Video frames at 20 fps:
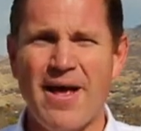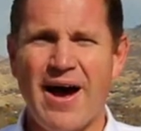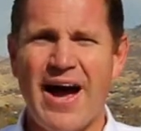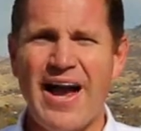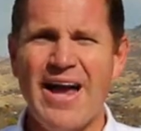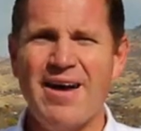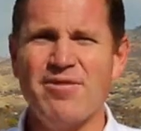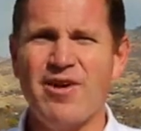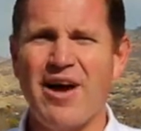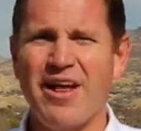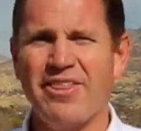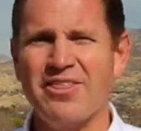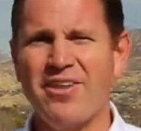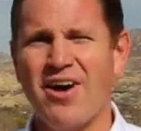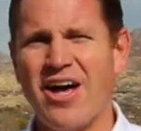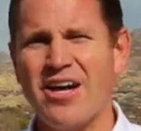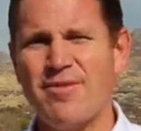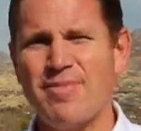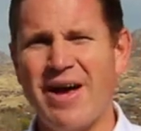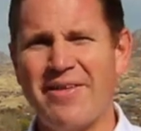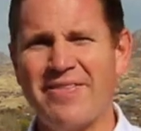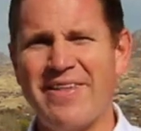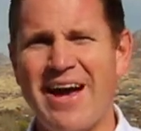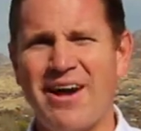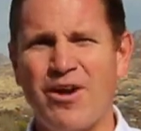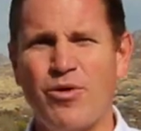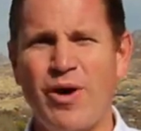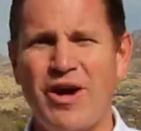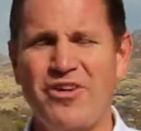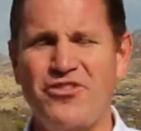I have not thought about
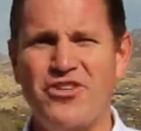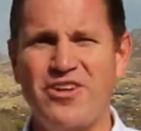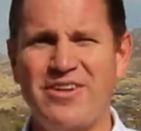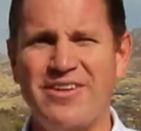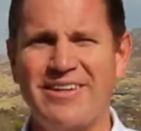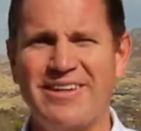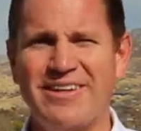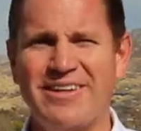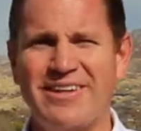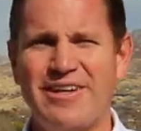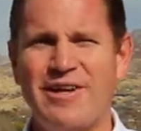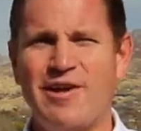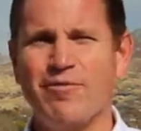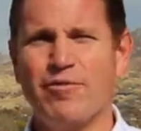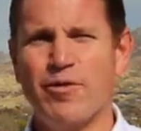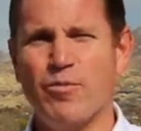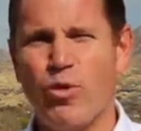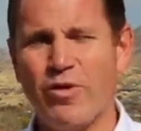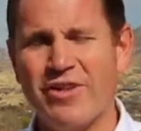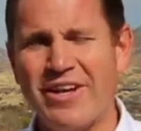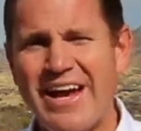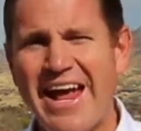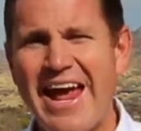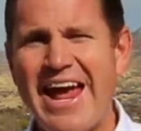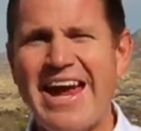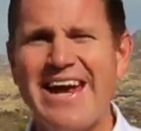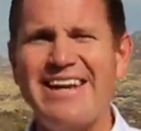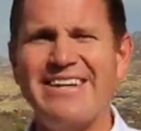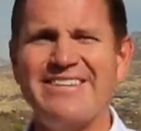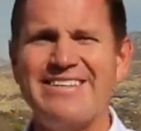that question for more than
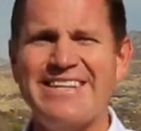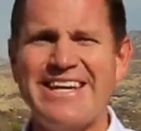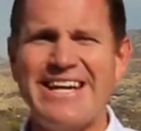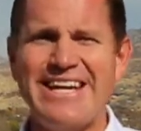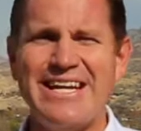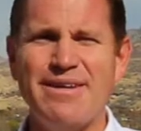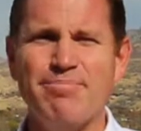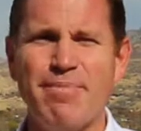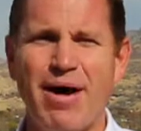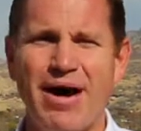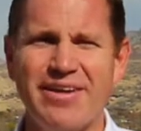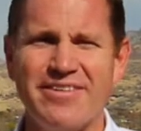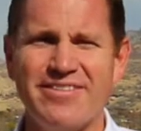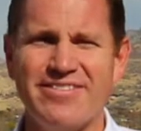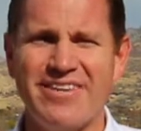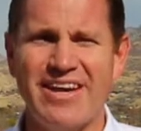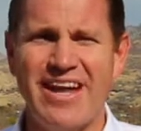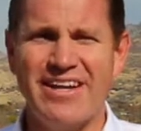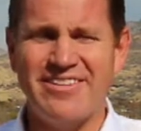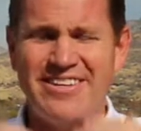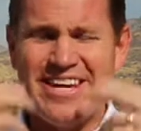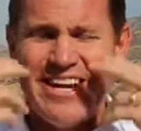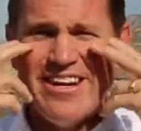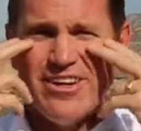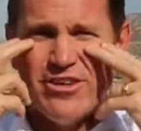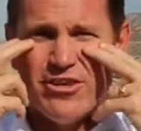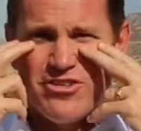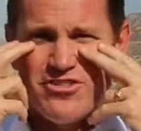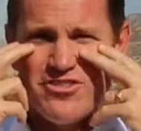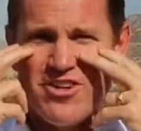18 months. And
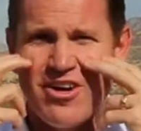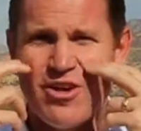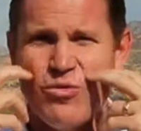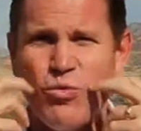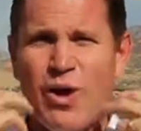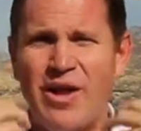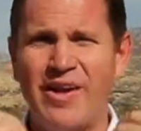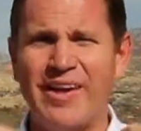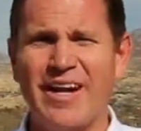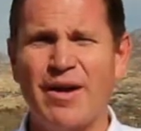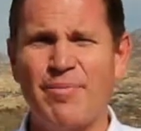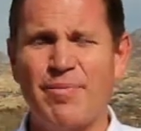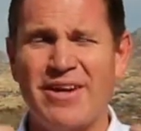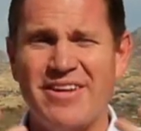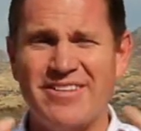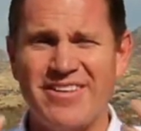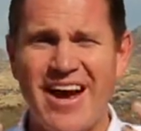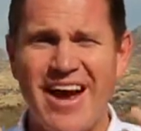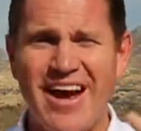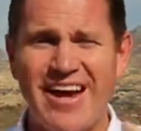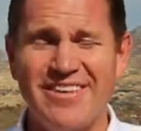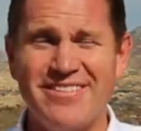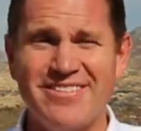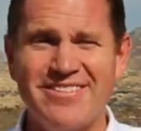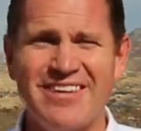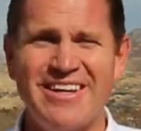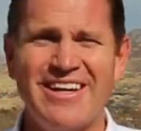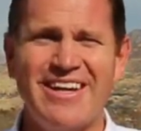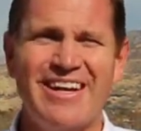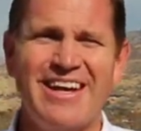tears started welling up in his
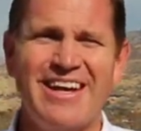eyes.